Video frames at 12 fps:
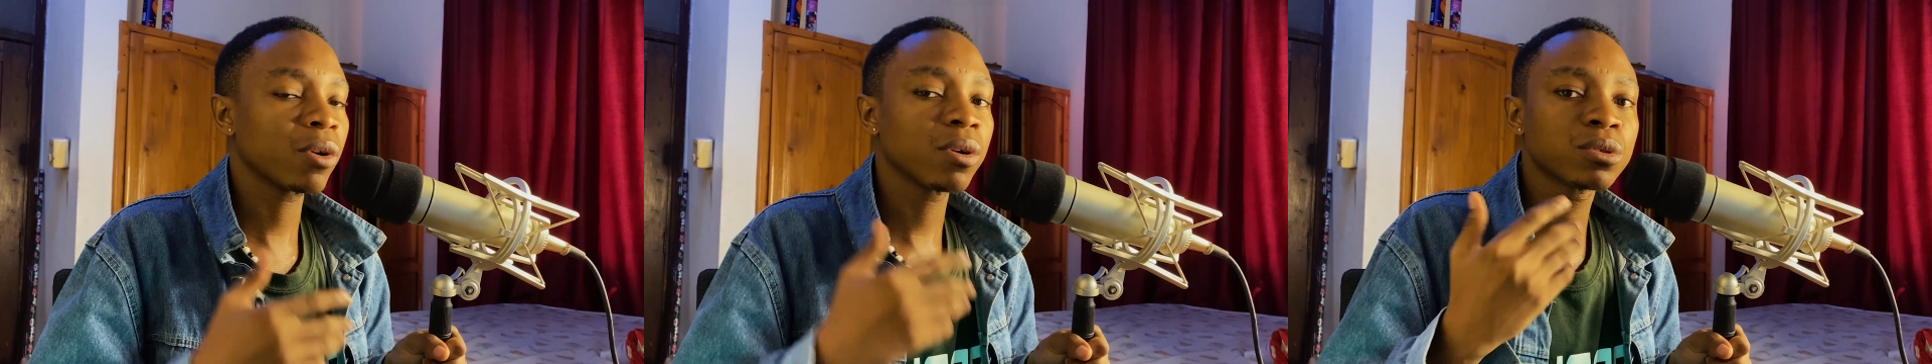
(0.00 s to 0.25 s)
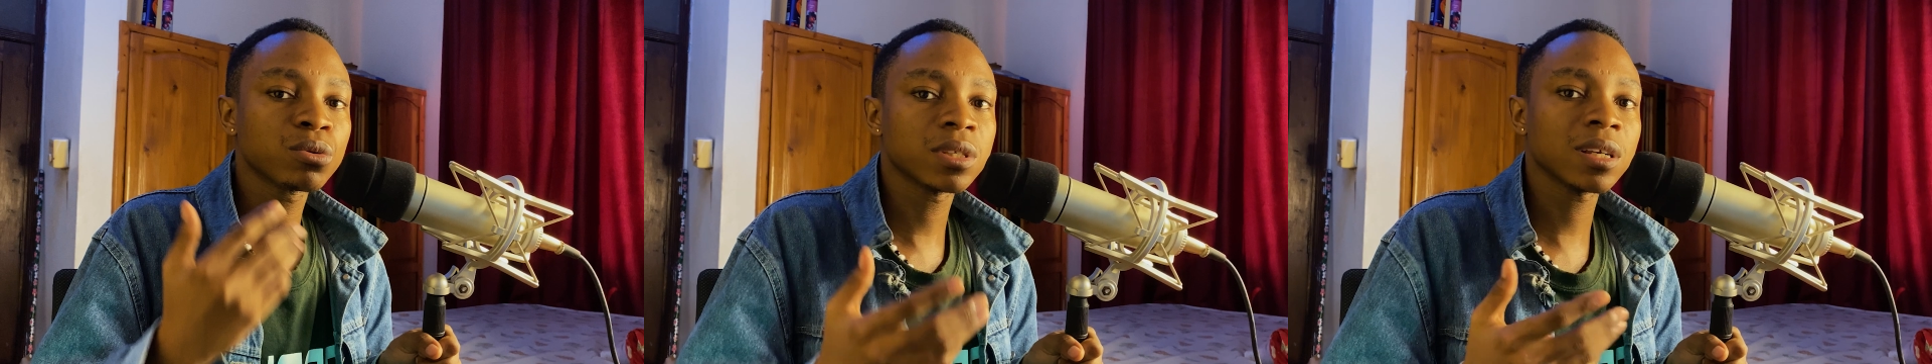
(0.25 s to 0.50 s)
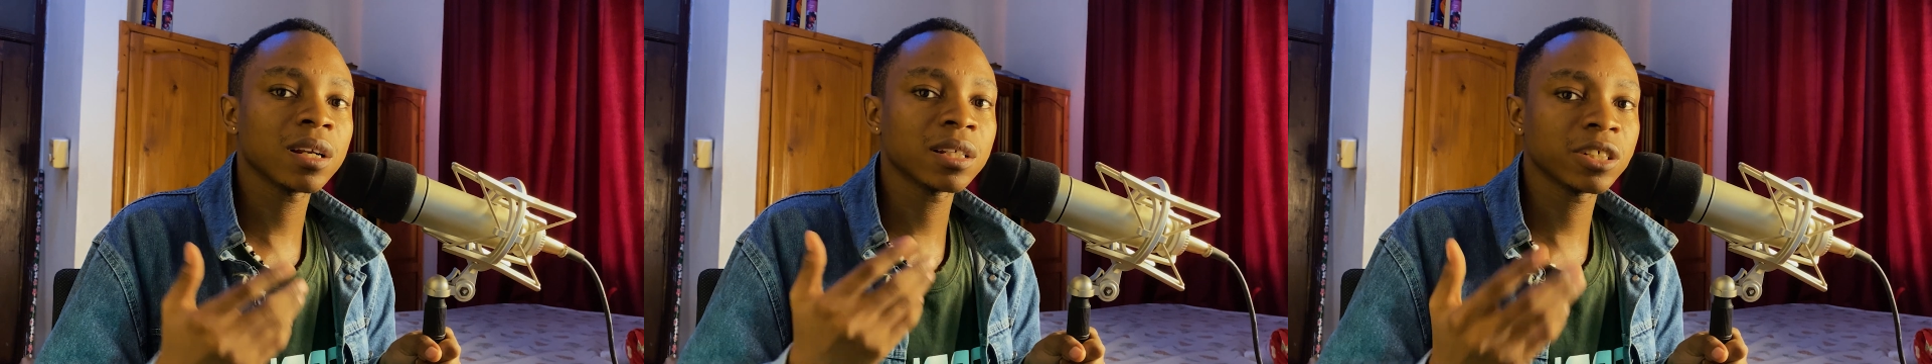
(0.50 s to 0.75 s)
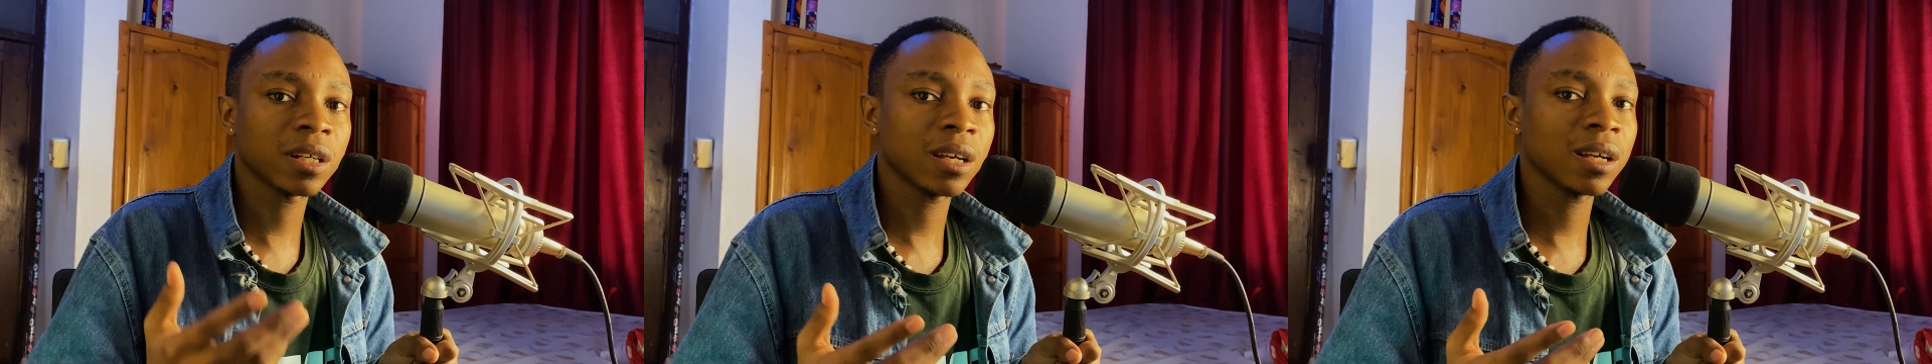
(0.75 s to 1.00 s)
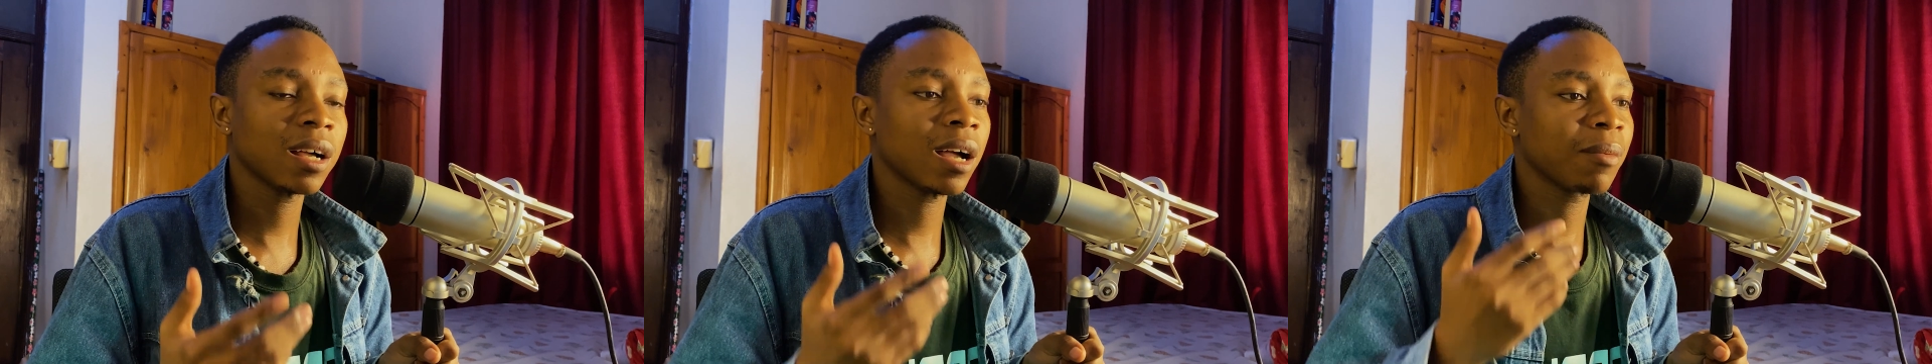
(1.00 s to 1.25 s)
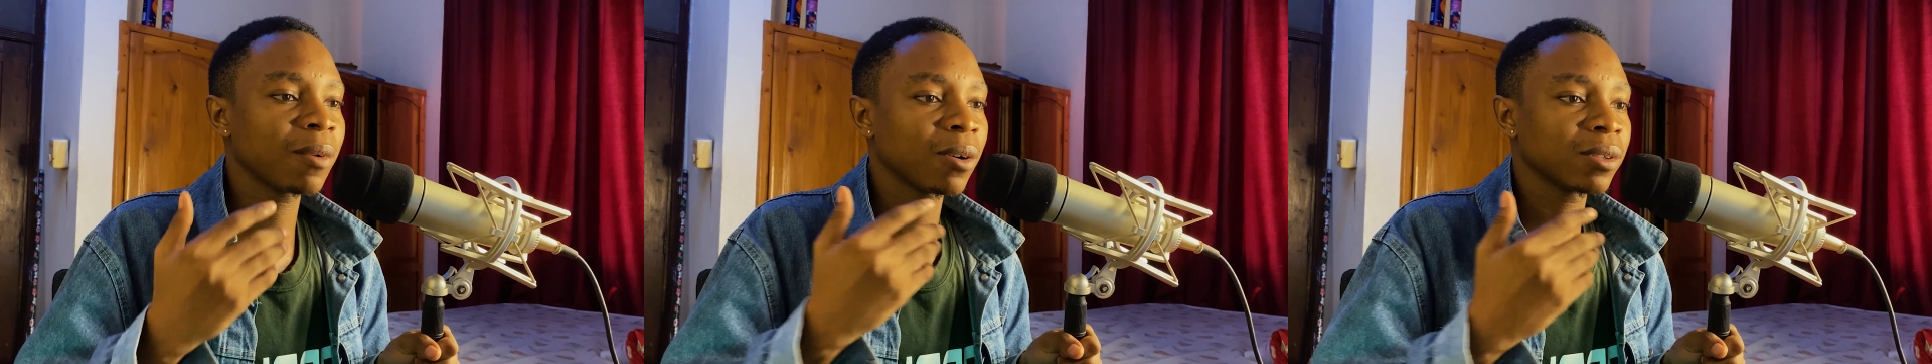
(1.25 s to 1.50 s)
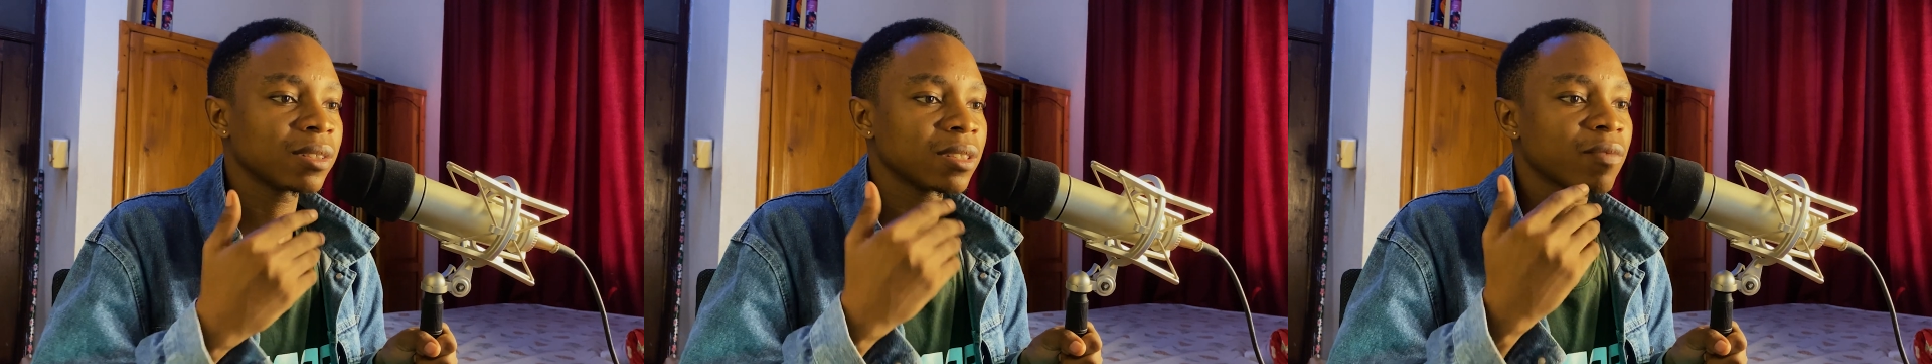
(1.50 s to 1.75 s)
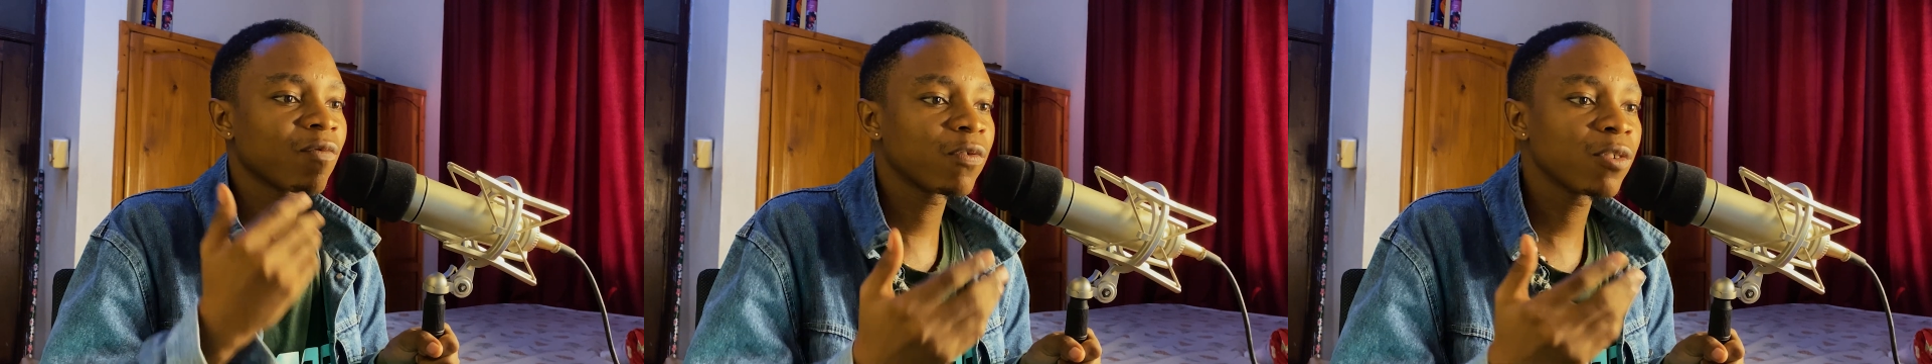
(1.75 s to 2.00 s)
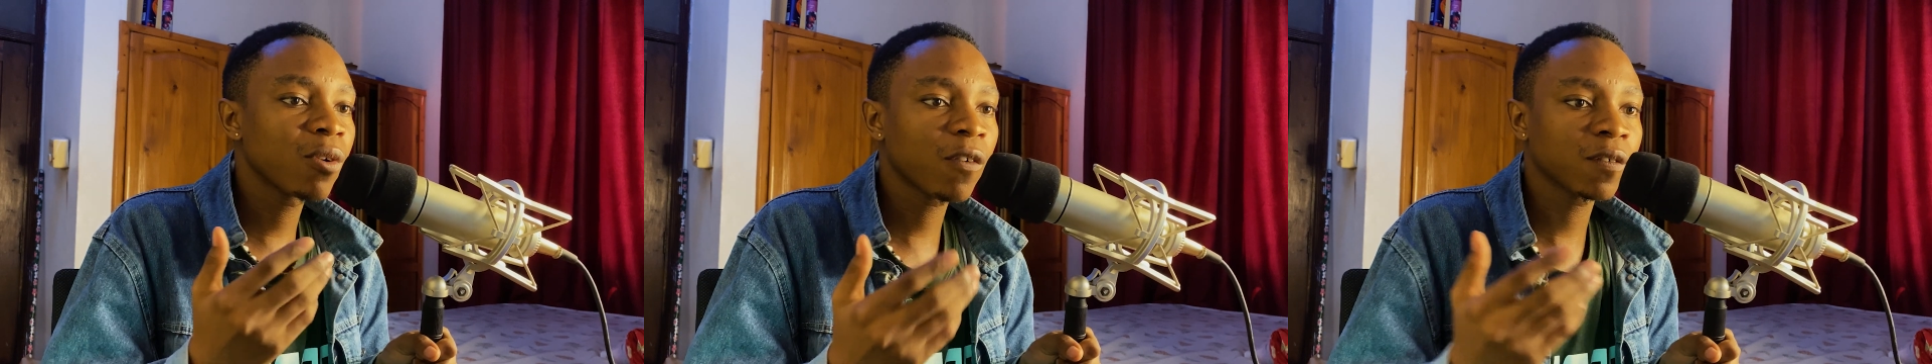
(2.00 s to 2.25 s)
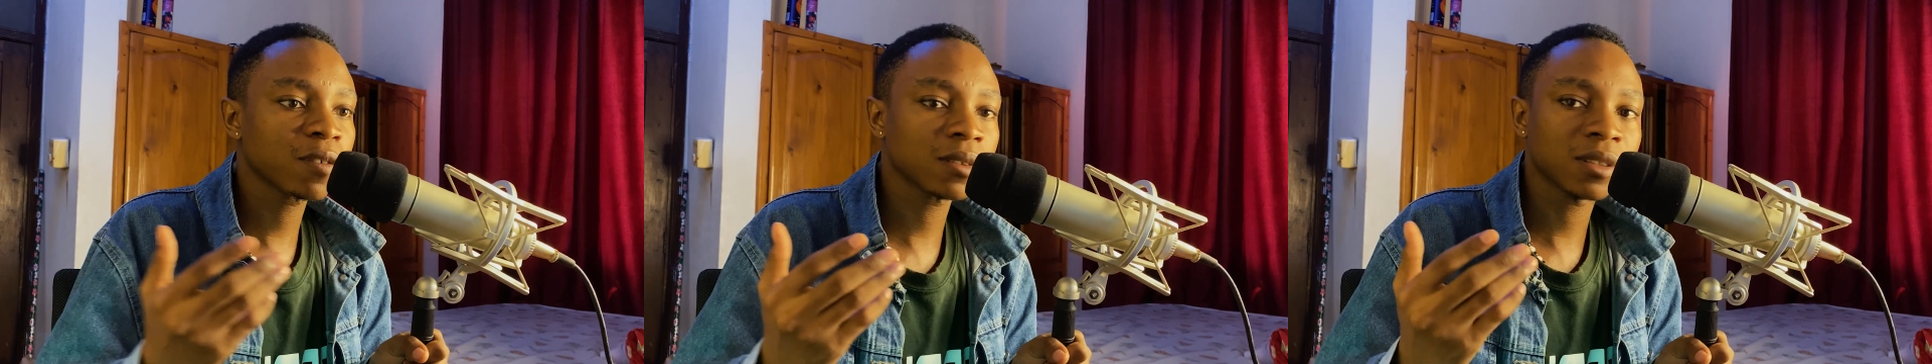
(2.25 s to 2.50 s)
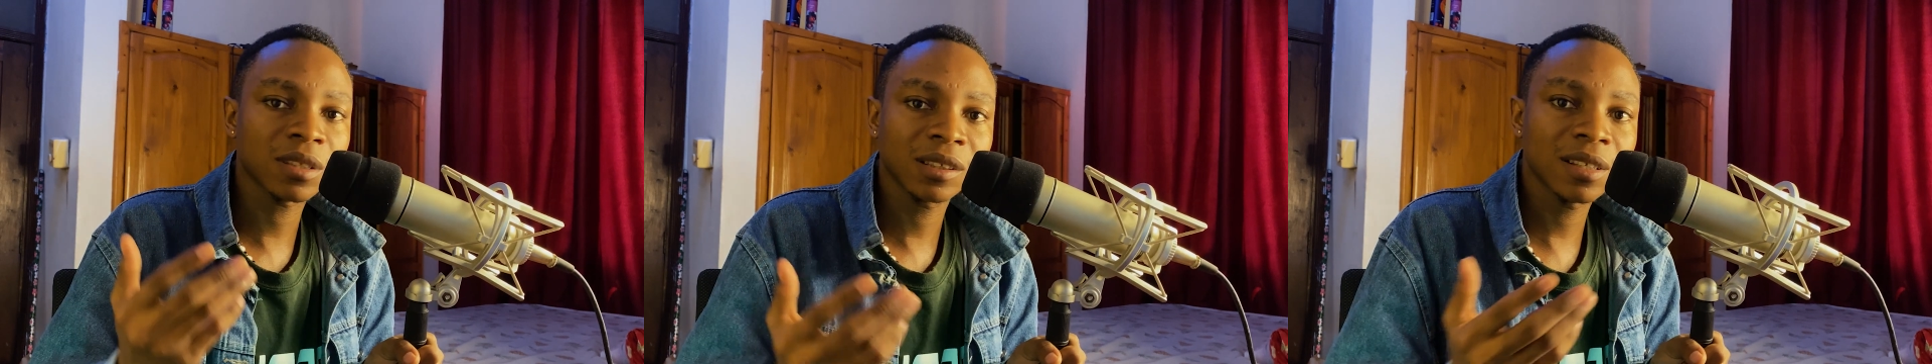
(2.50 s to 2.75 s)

we're going to tell each other about few of